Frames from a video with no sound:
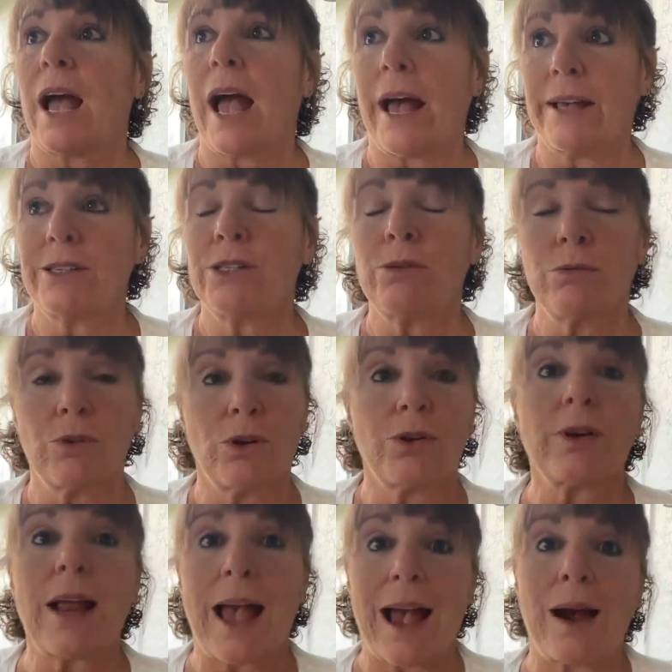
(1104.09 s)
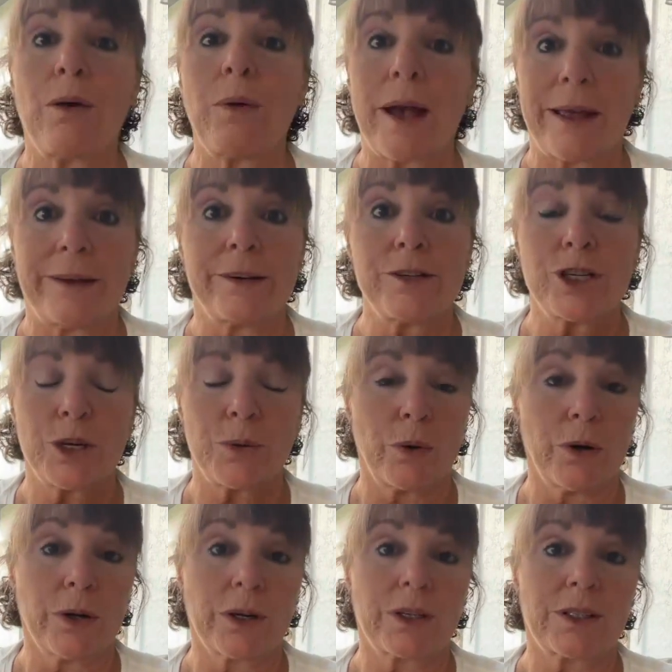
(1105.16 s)
as you learn how energy
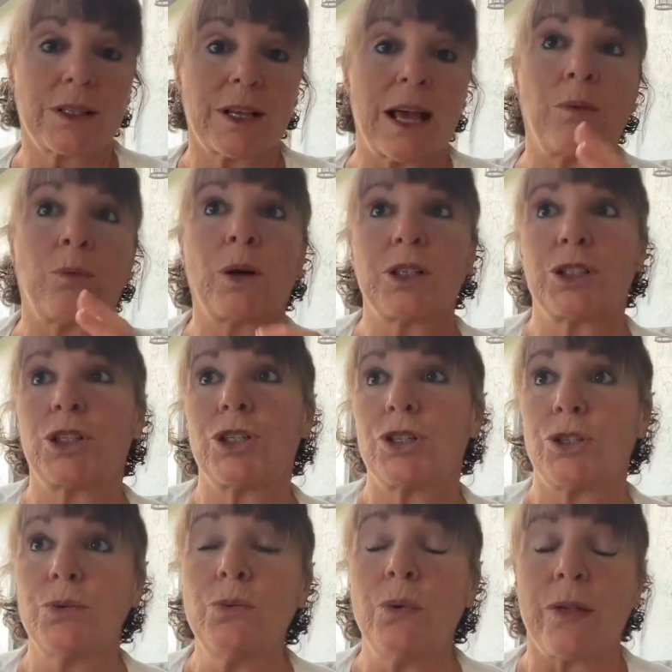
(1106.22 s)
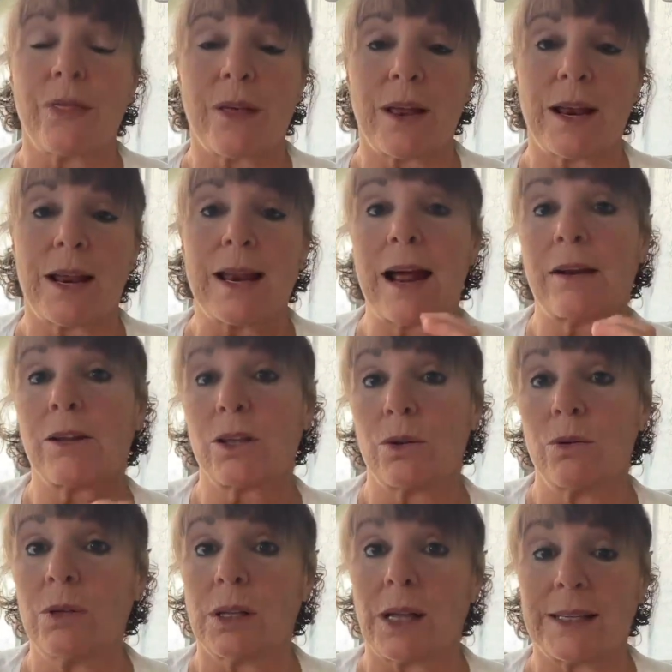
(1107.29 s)
works and what to do with it and how to
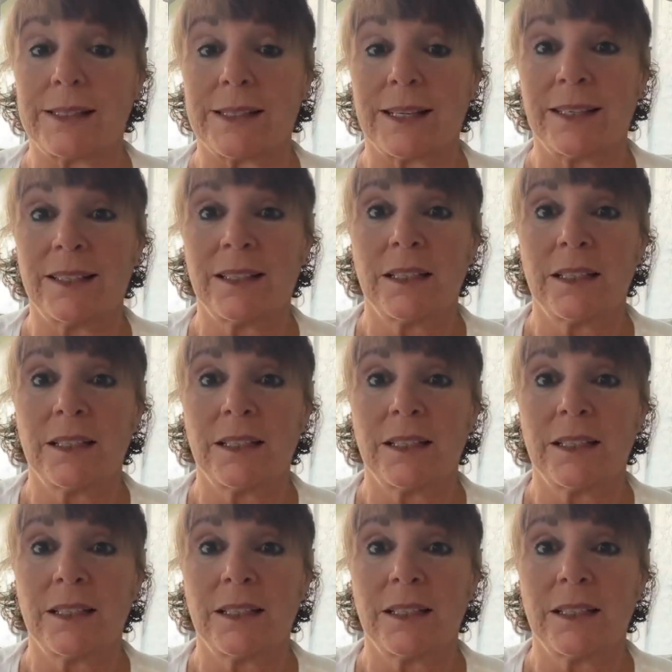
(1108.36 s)
utilize it,